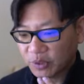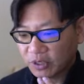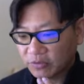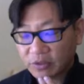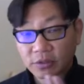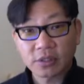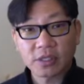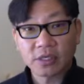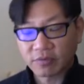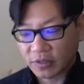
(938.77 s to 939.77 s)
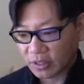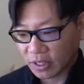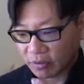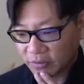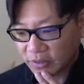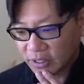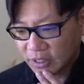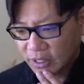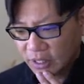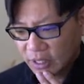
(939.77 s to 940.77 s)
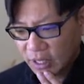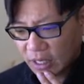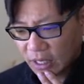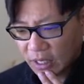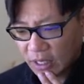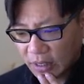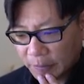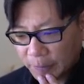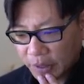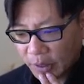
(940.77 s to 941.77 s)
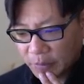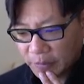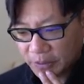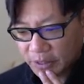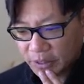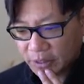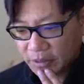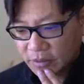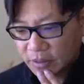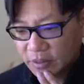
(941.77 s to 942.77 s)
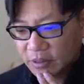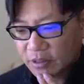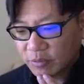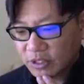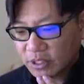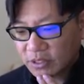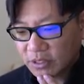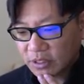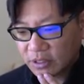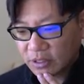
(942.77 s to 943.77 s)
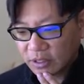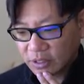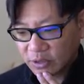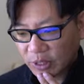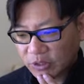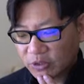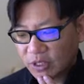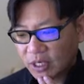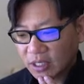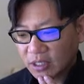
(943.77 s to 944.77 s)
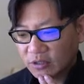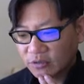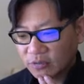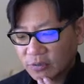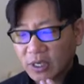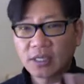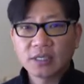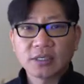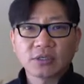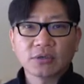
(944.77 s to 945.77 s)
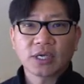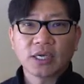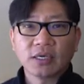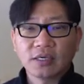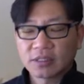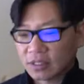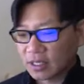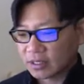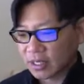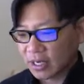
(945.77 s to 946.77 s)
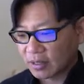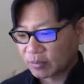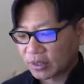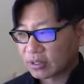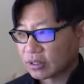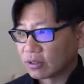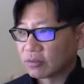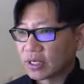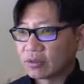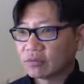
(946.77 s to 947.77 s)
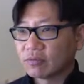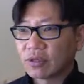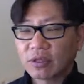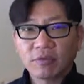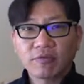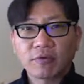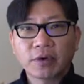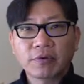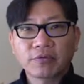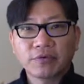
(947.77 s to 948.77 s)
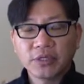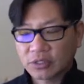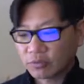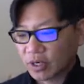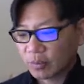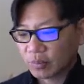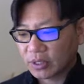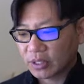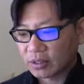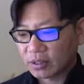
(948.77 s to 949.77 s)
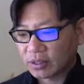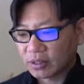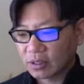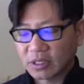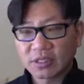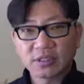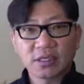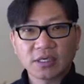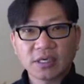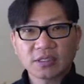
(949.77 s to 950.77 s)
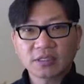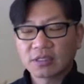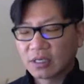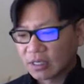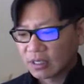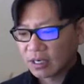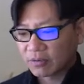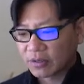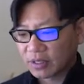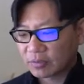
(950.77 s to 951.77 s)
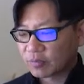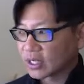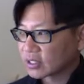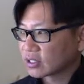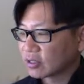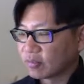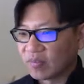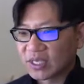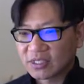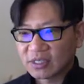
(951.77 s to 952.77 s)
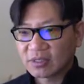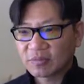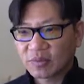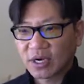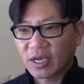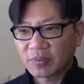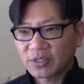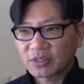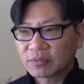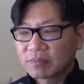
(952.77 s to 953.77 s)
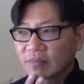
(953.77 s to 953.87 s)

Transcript: it over and clean it very carefully. Probably. Someone says the dispenser is not that useful. I think it's okay. It's a nice ad, but you know, when for whatever reason, when I put in the things and the nuts and everything, because of the mixing perhaps,